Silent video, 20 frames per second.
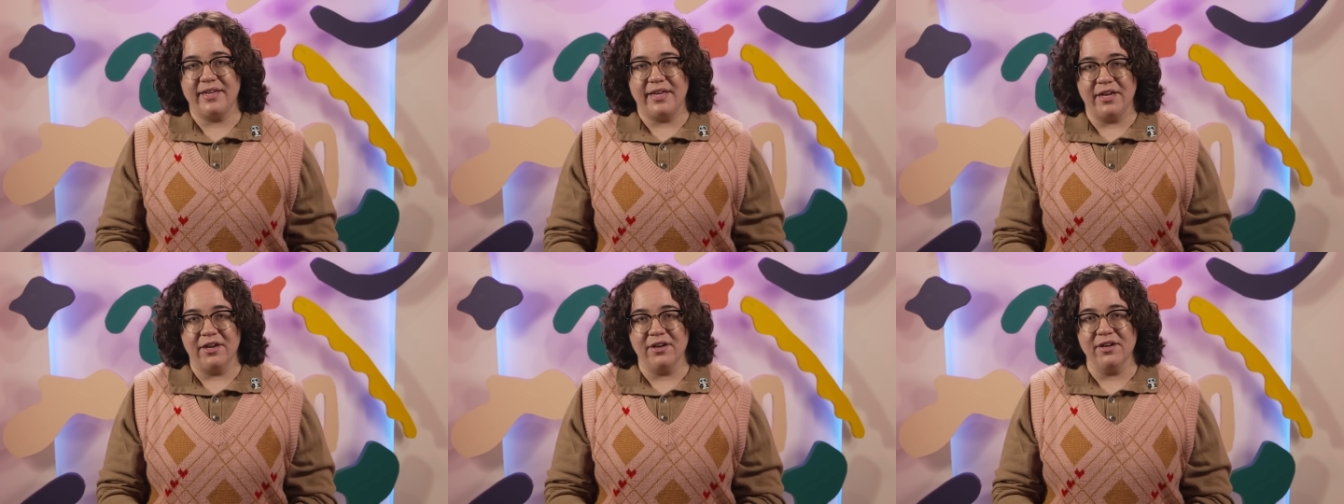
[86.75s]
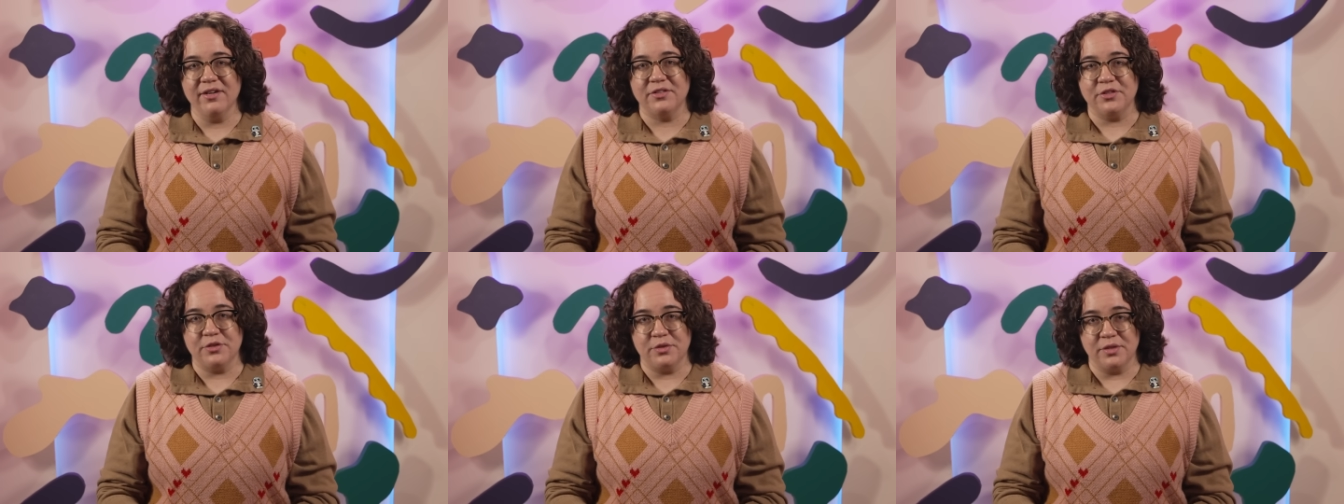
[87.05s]

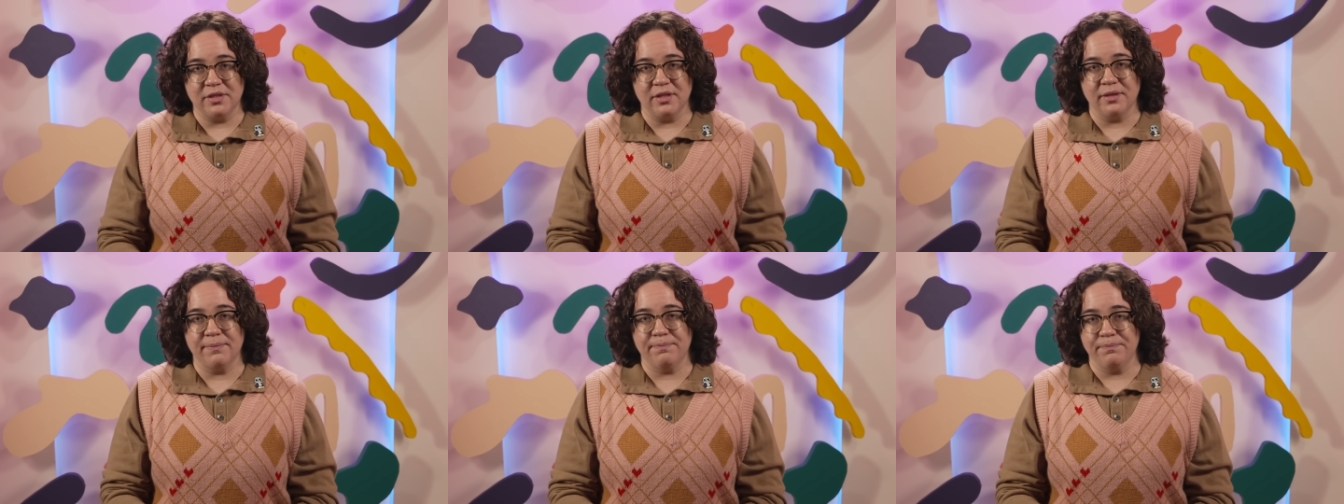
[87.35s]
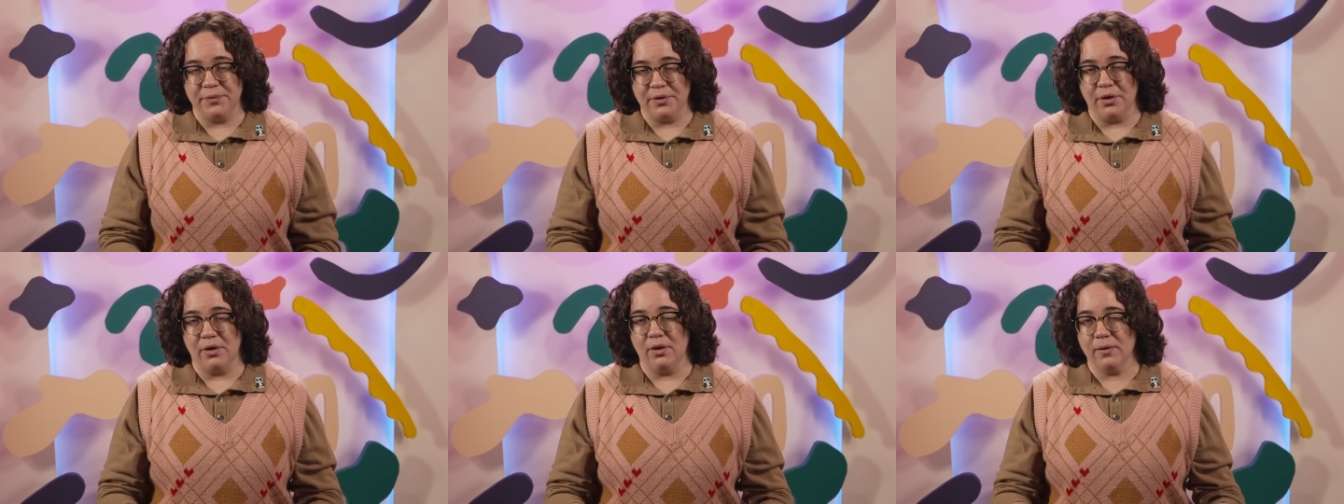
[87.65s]
year due to the
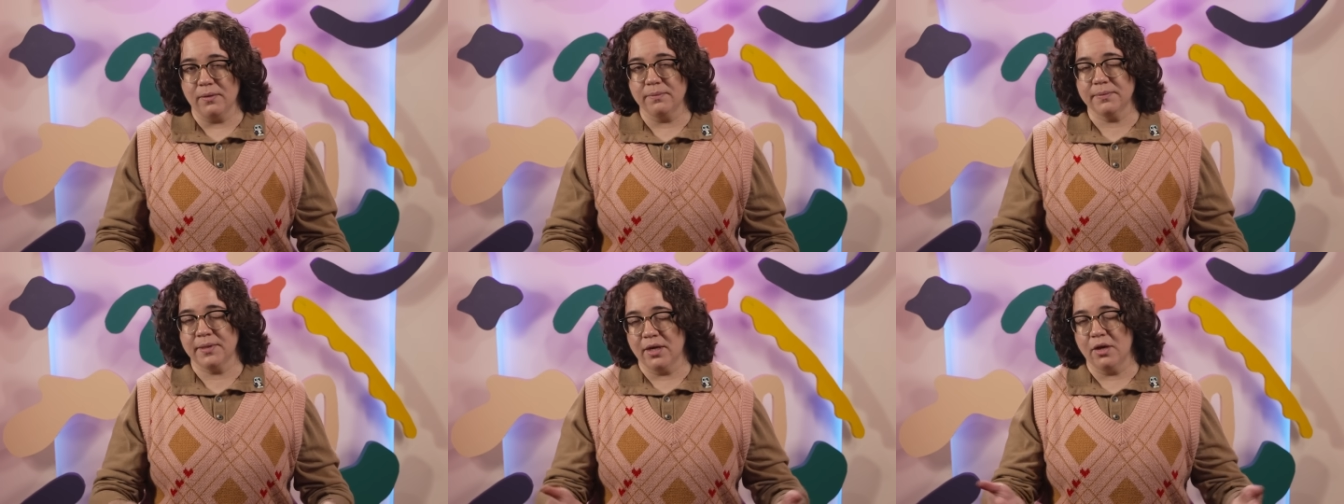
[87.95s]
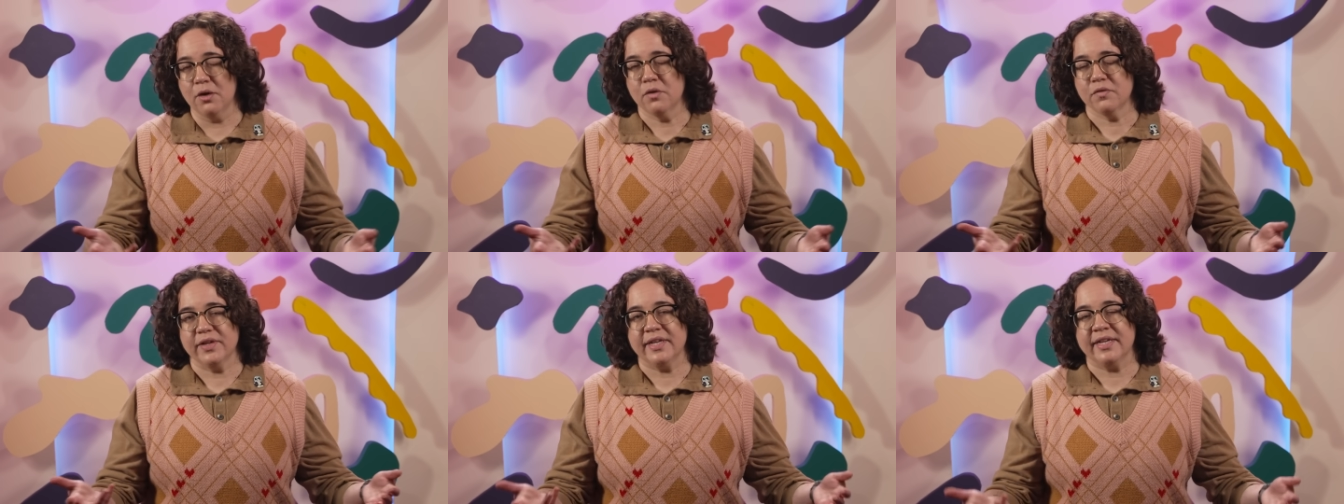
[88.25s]
whole
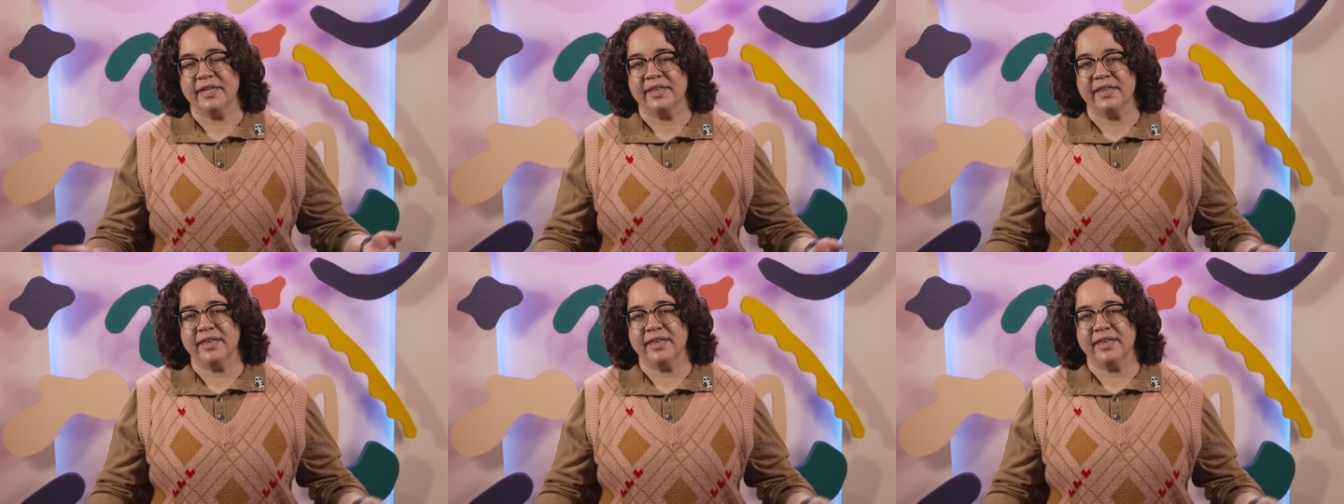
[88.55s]
COVID